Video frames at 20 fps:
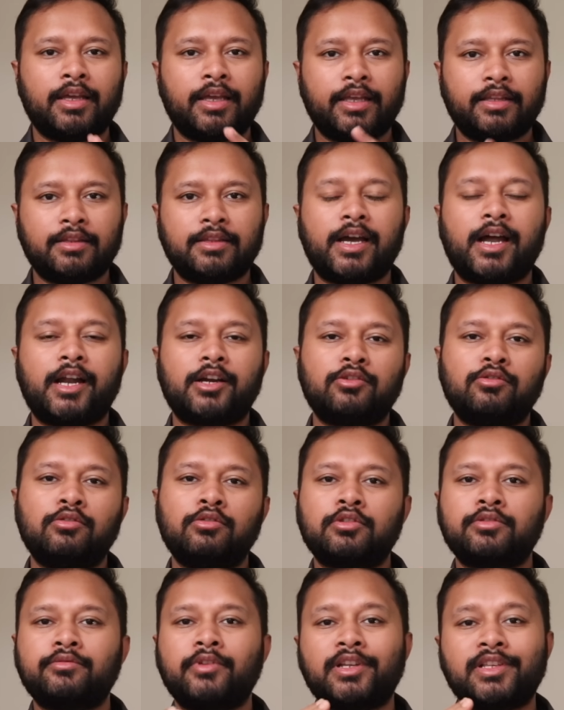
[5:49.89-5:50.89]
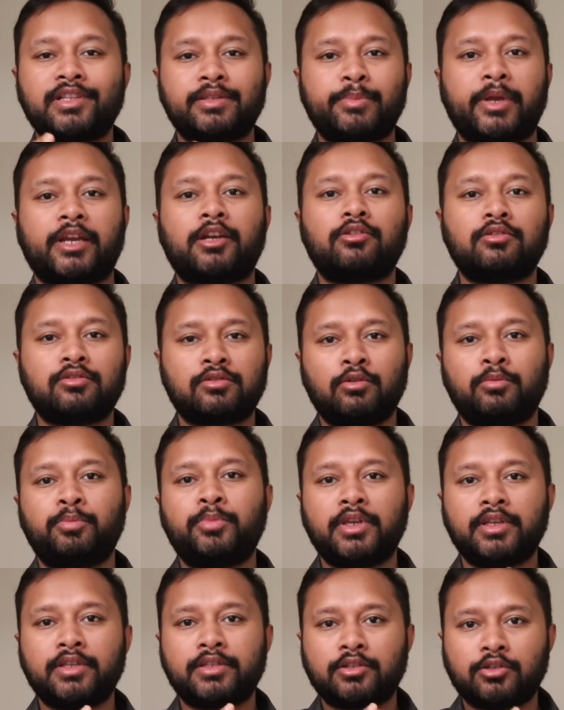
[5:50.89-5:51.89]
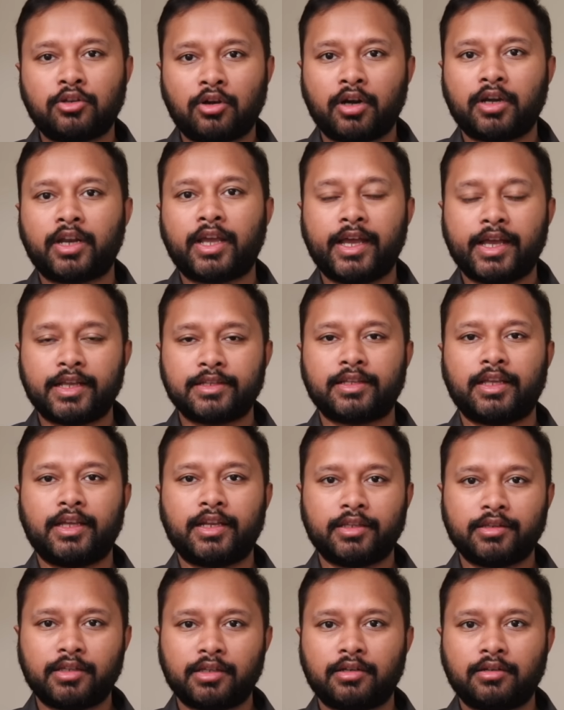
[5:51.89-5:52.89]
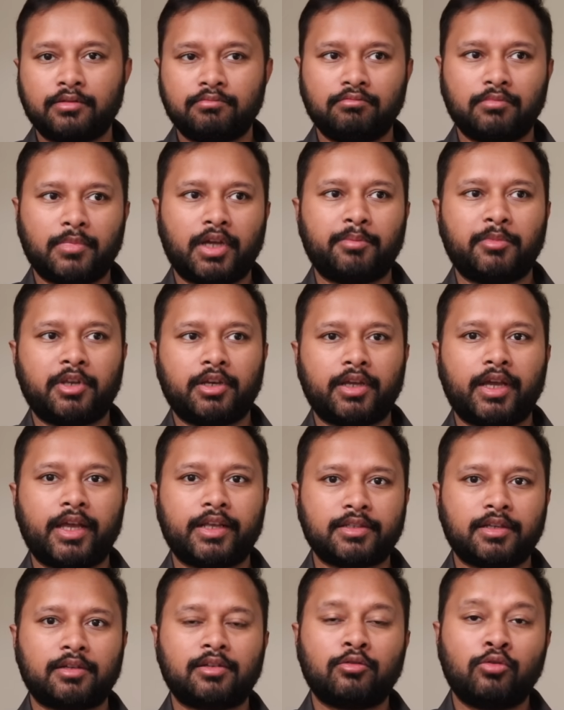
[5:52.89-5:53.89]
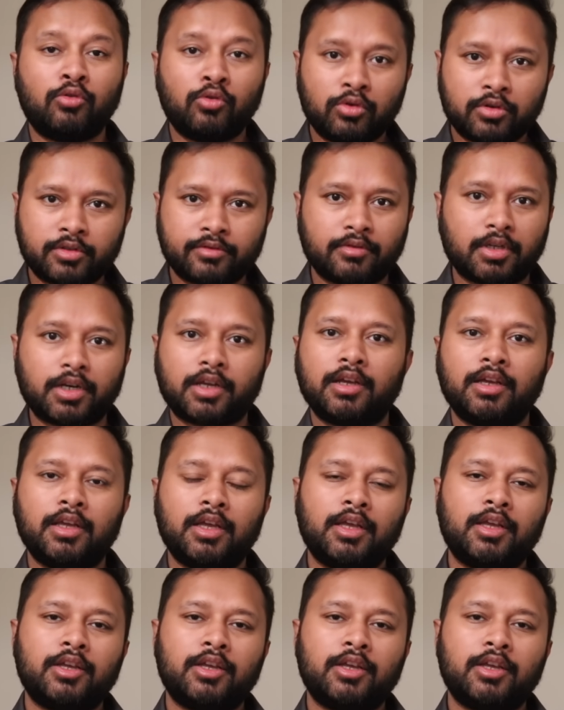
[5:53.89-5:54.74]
In that coursework, spectroscopy is taught as another, I mean, as a coursework.